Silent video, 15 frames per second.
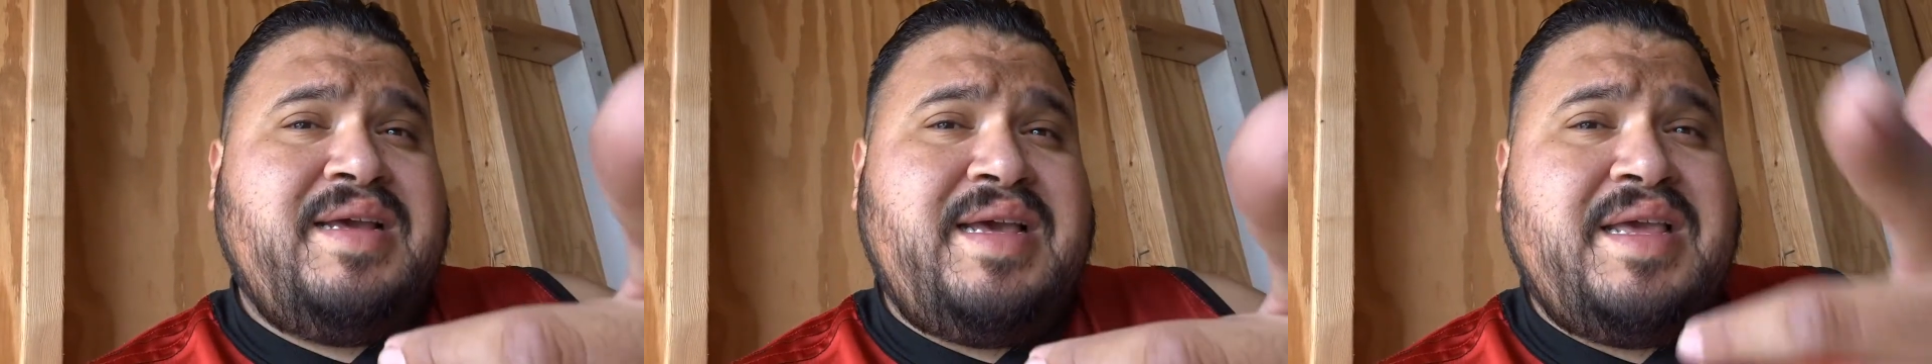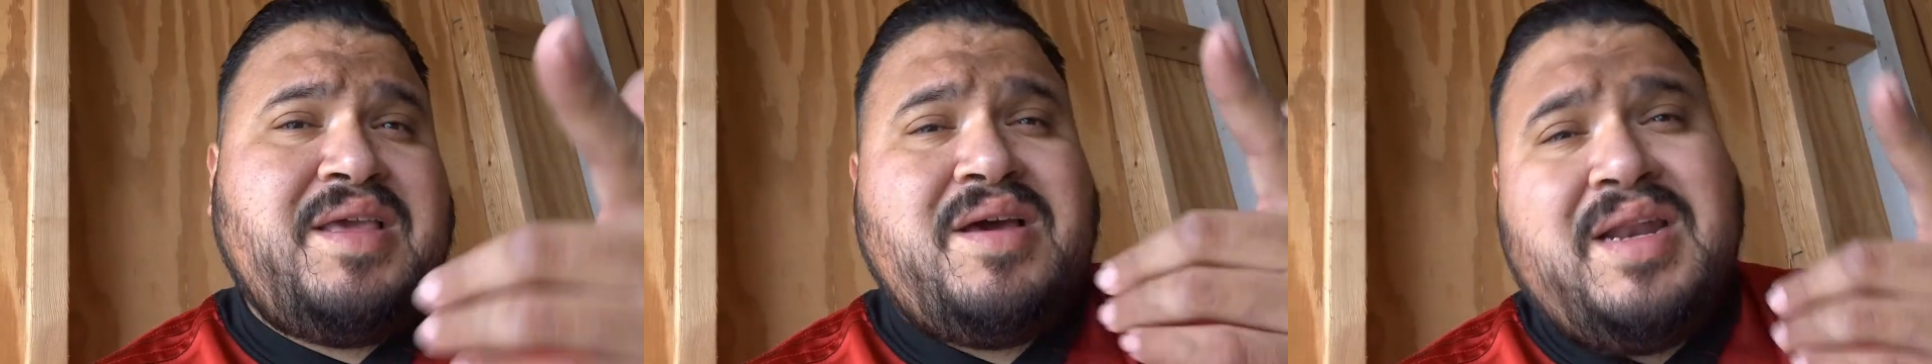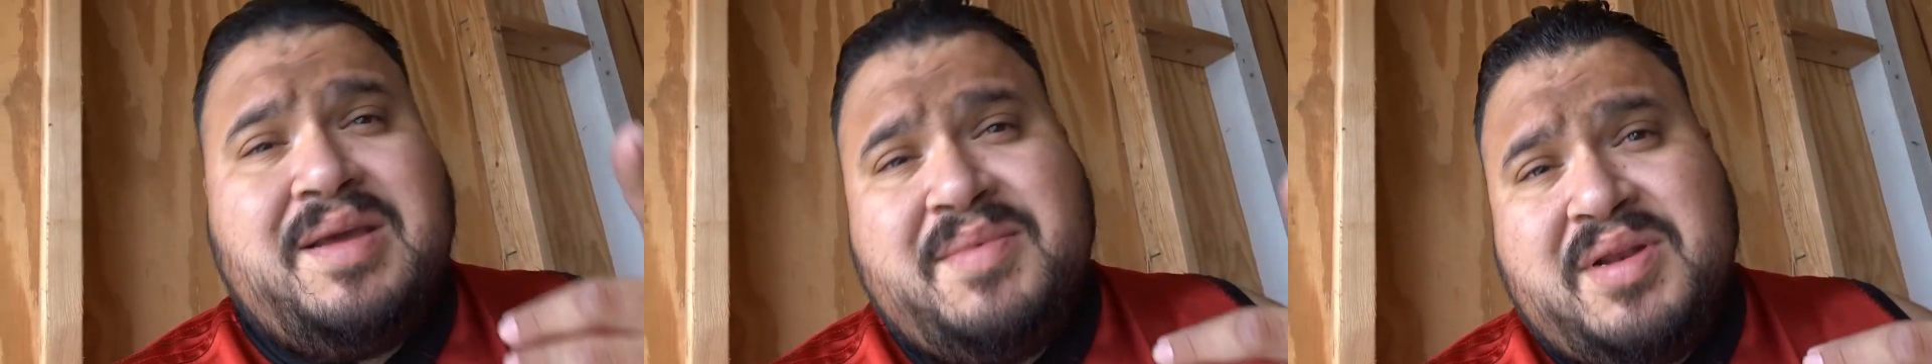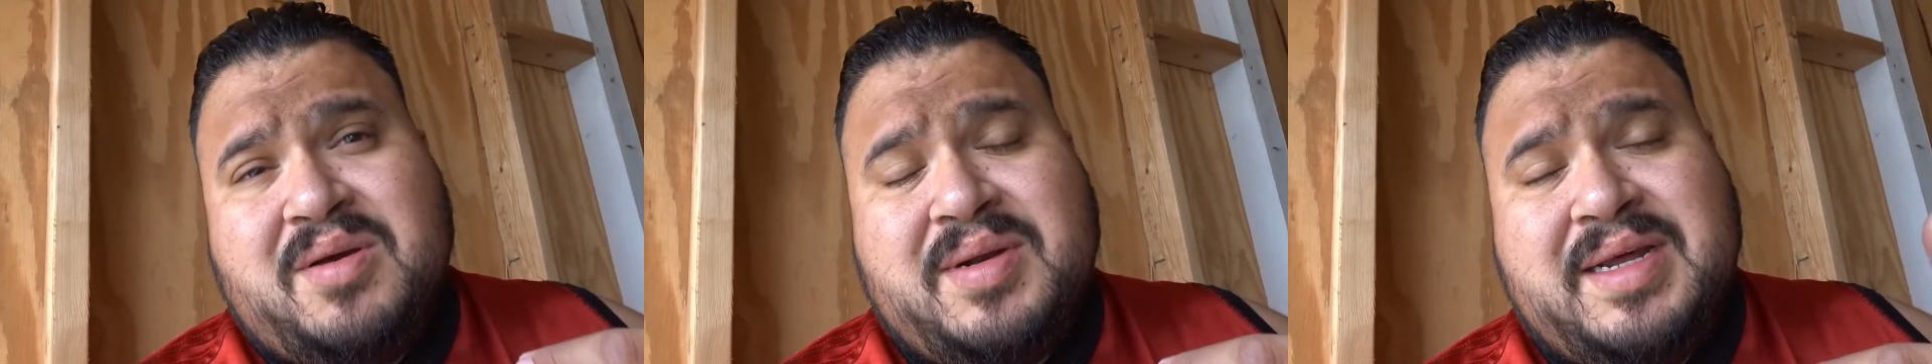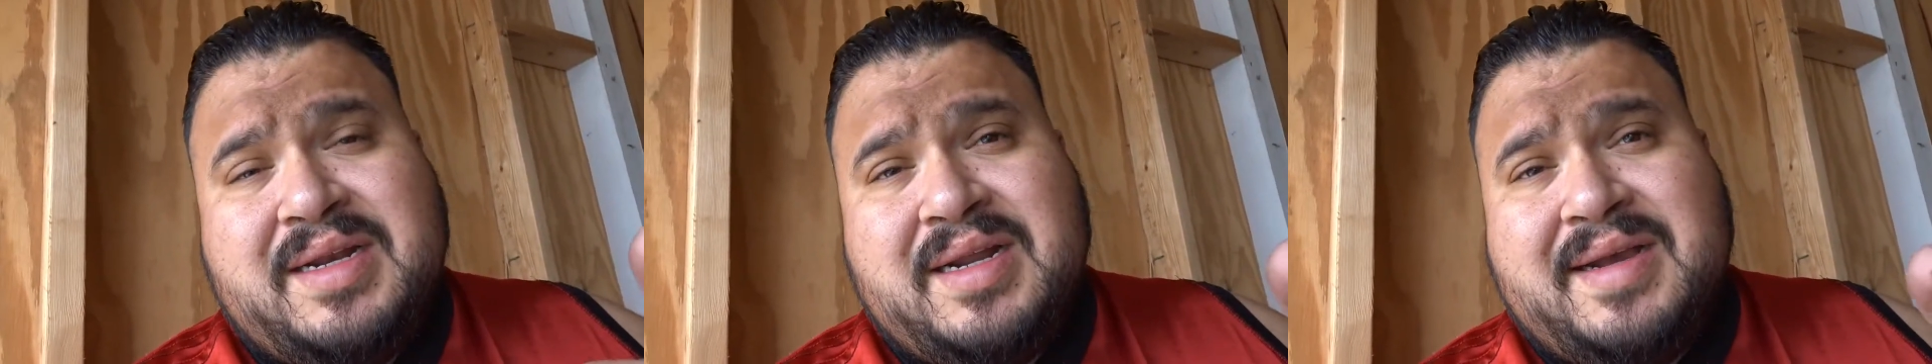and y'all let me
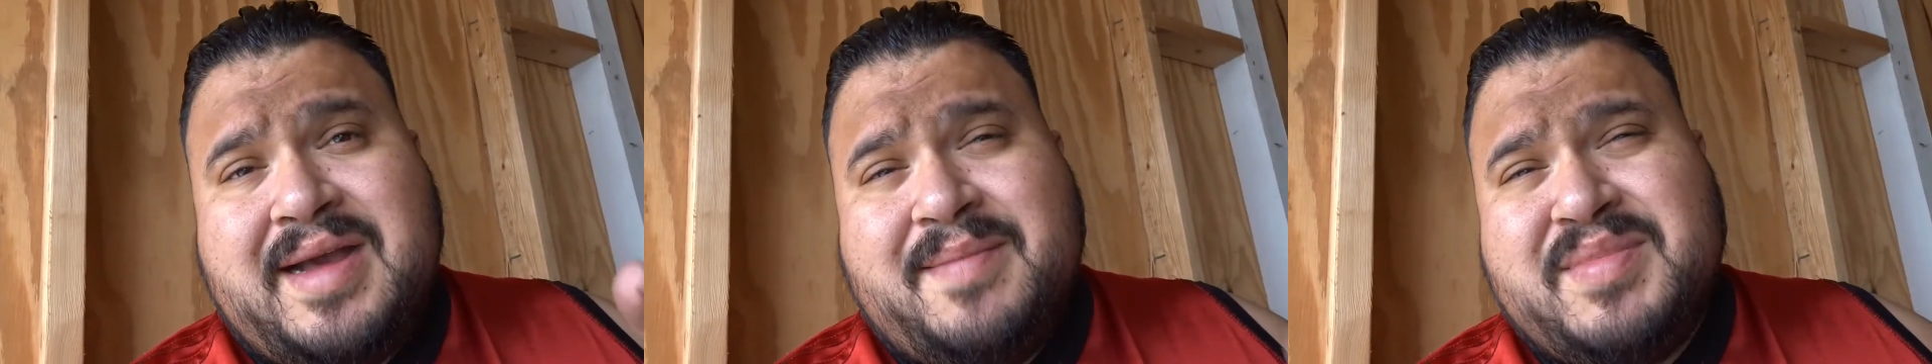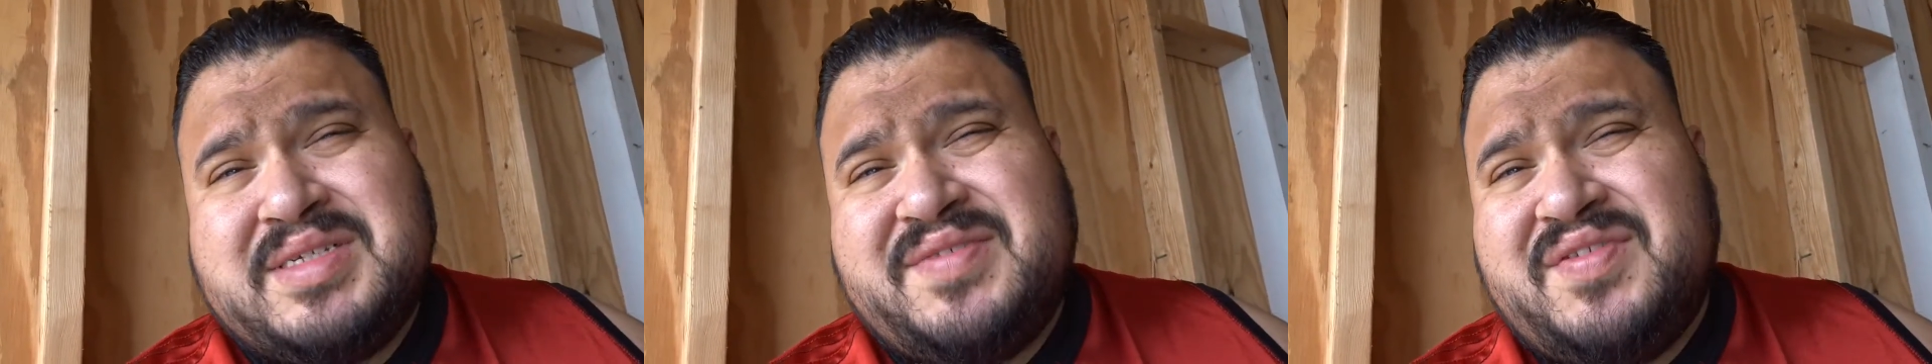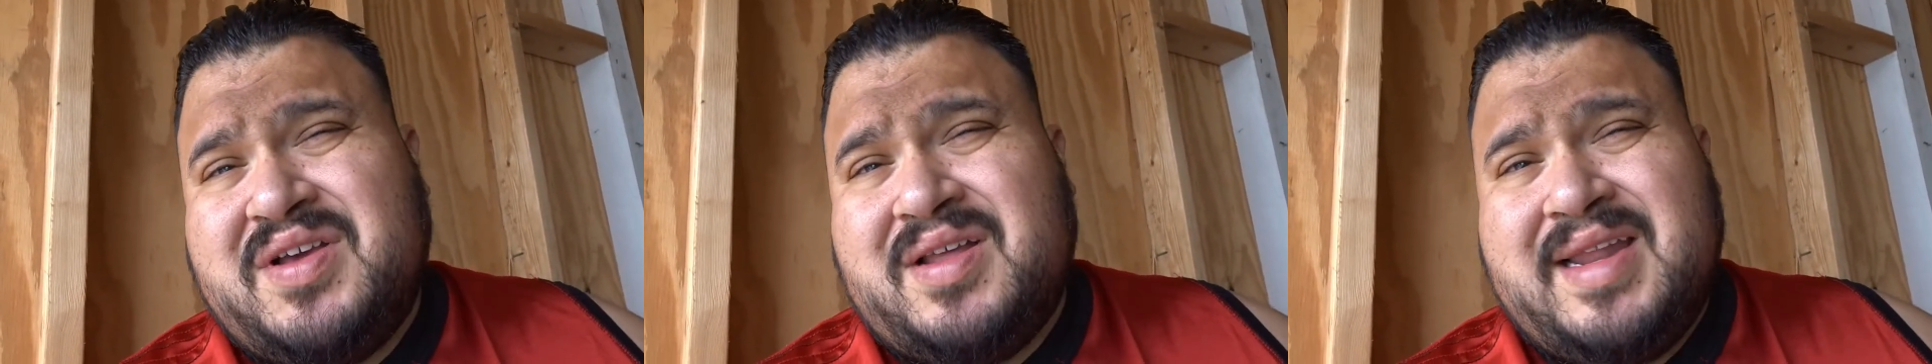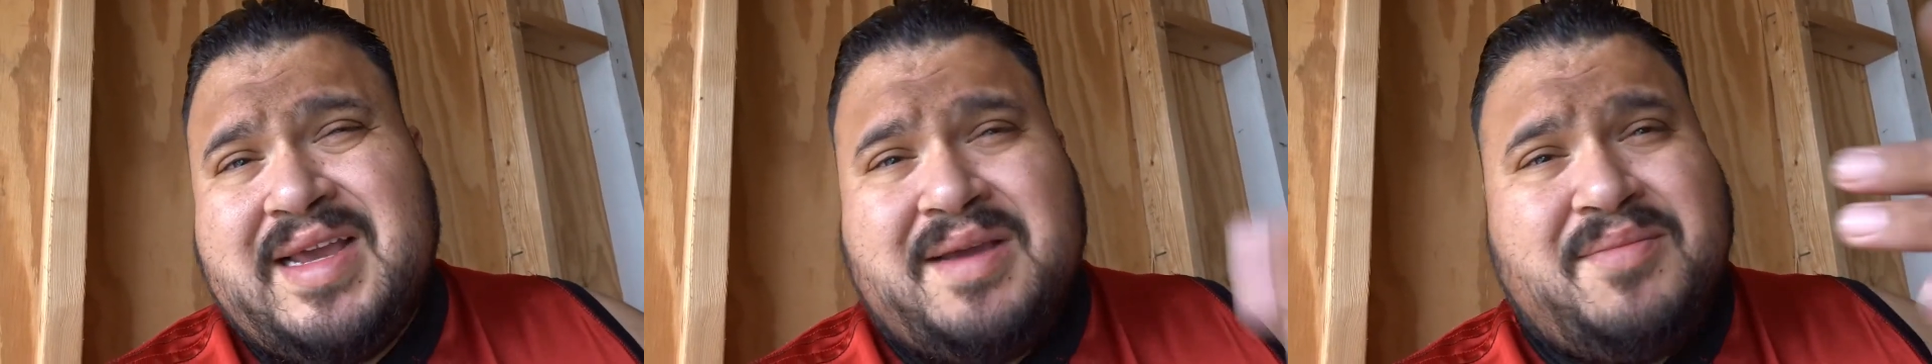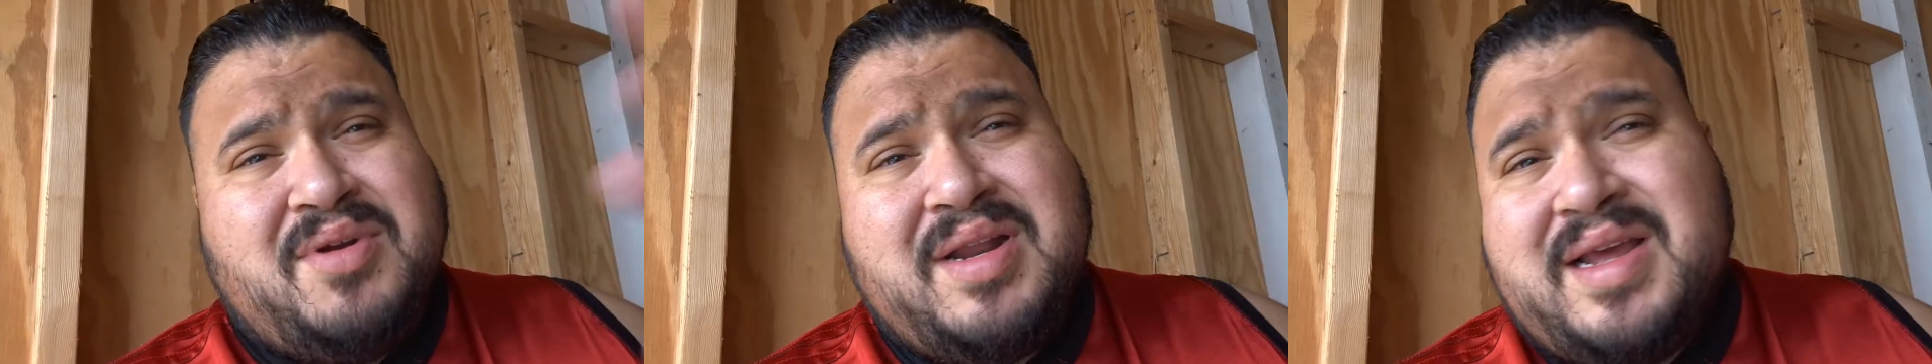know down in the comments if y'all
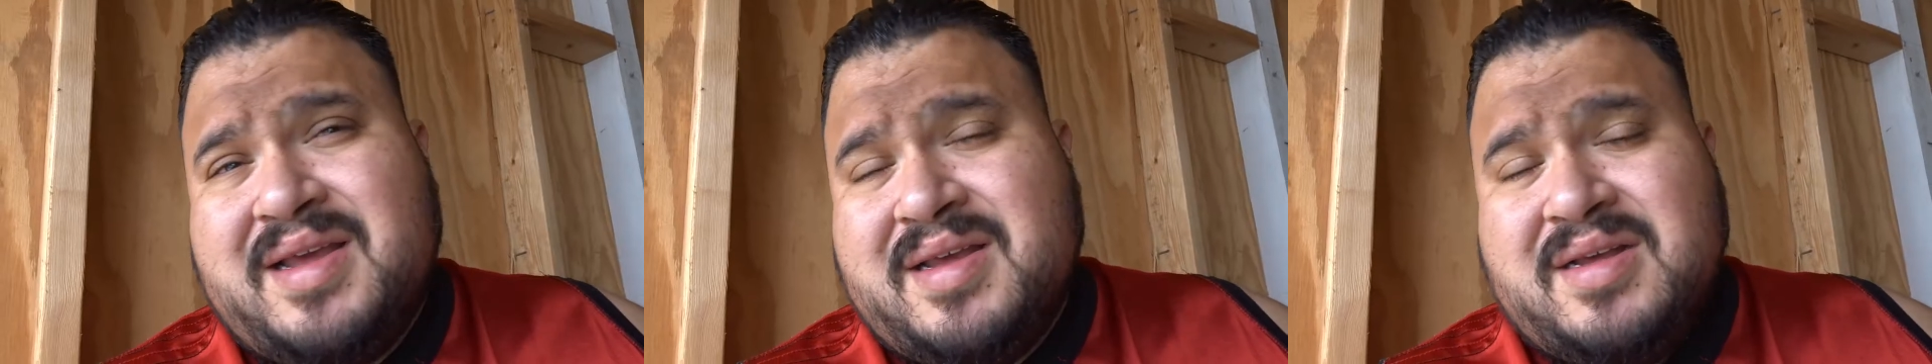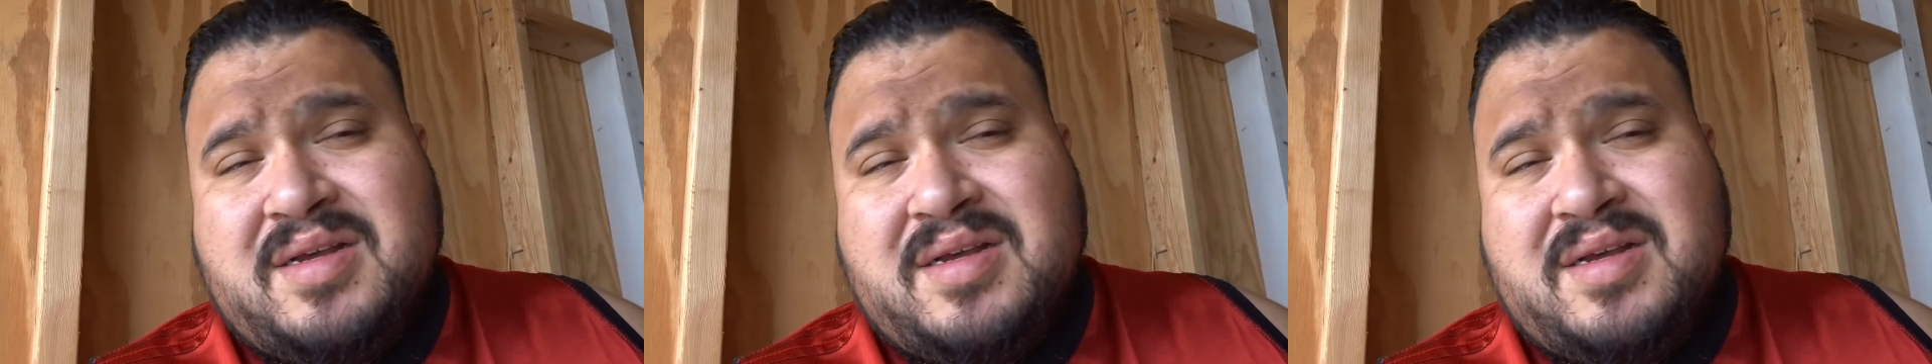like them or not.